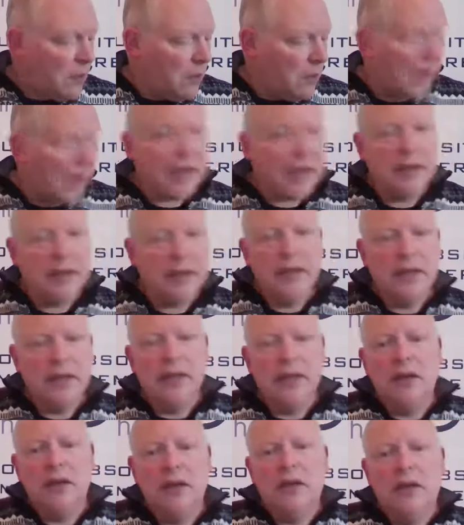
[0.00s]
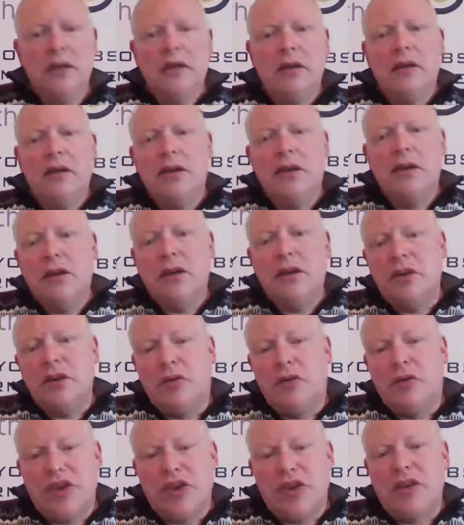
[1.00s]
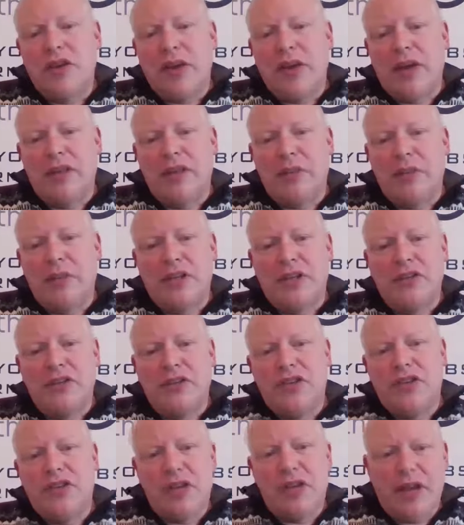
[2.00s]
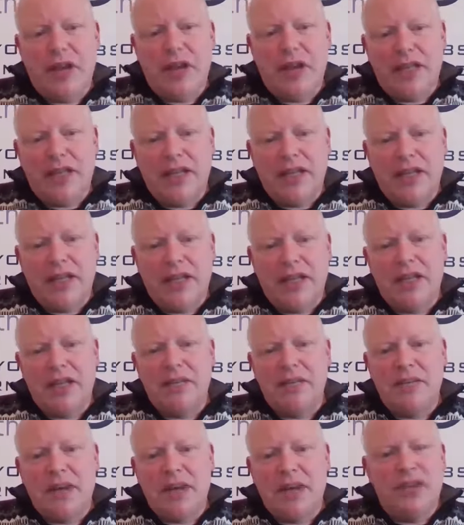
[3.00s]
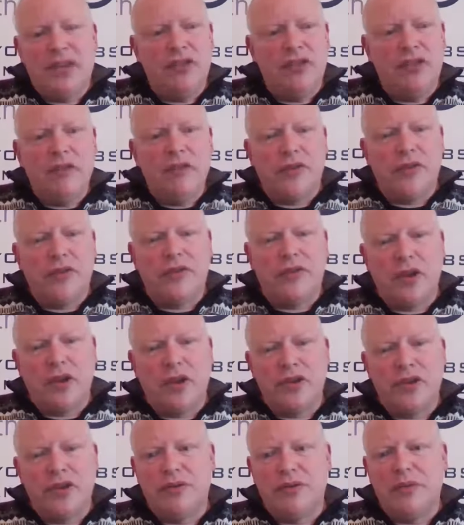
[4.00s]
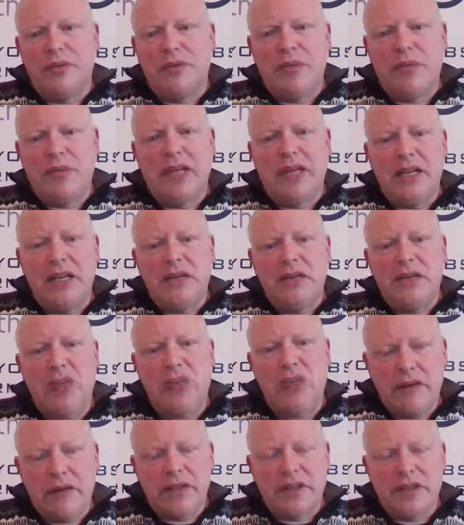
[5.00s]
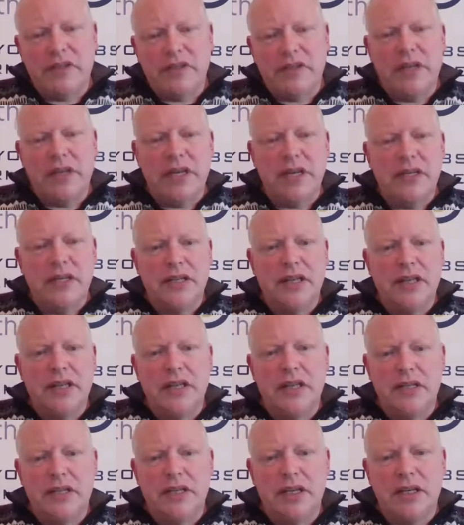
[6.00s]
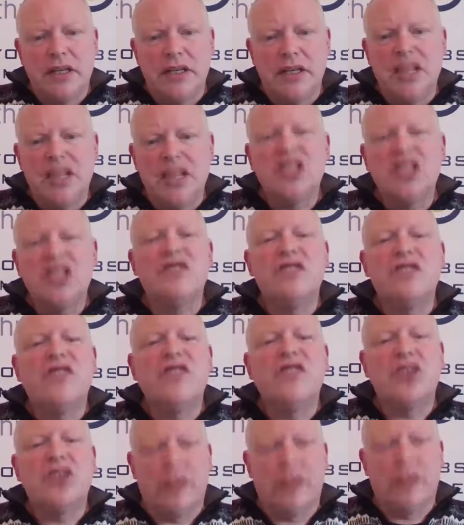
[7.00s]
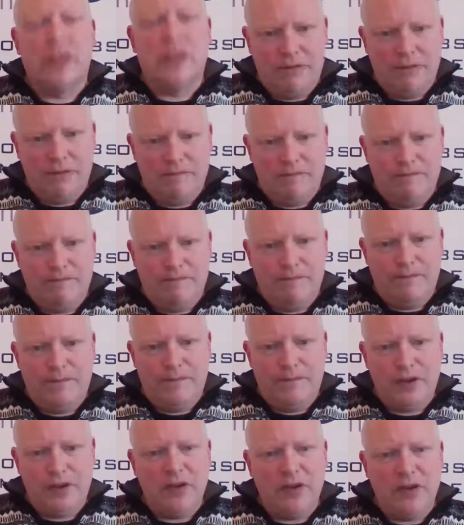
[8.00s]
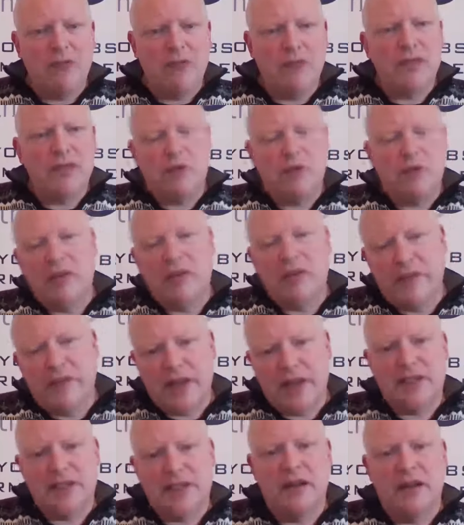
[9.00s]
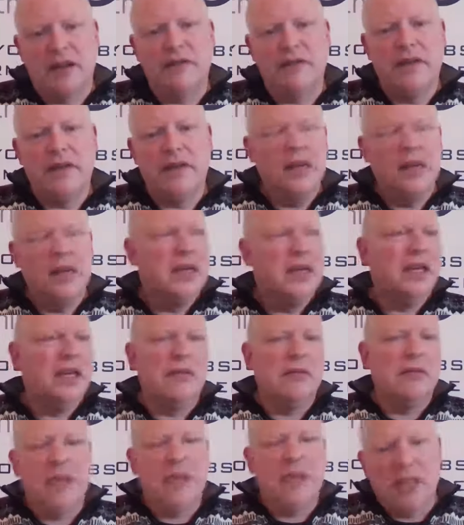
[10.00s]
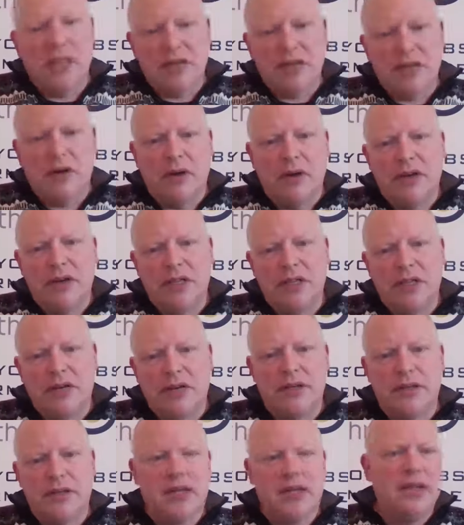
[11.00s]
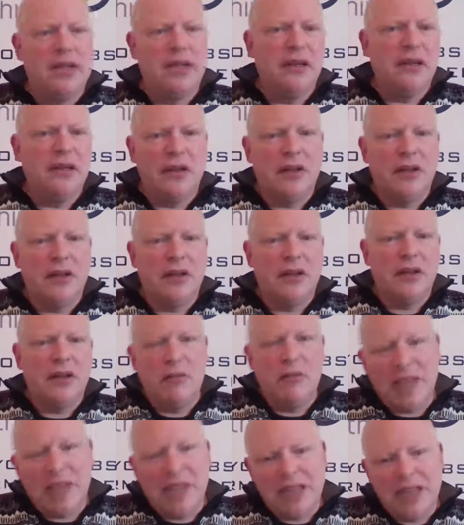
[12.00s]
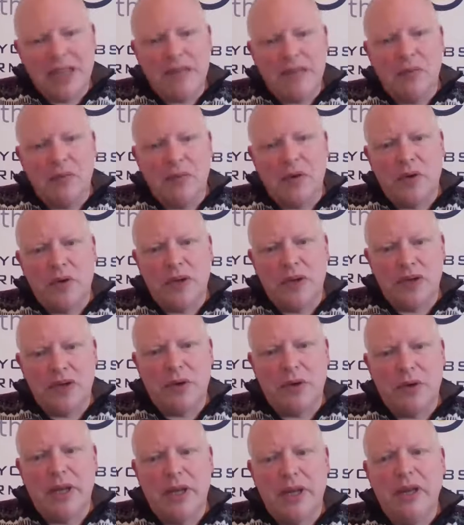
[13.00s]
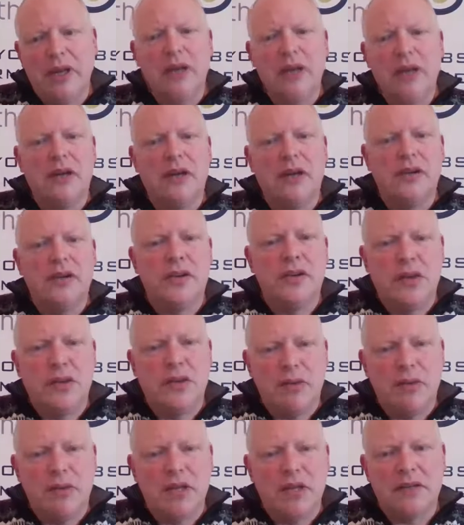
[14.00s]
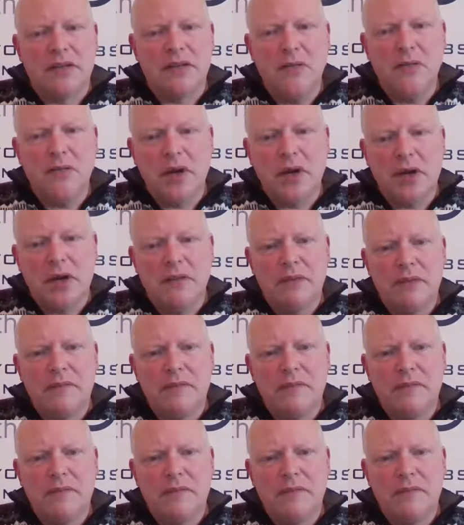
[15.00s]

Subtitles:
where you generate the business, you generate the leads, but actually your infrastructure and ability to service those leads is insufficient. So you don't respond fast enough, you don't take the inquiry seriously, you don't believe in what you're doing, and just assume it doesn't work.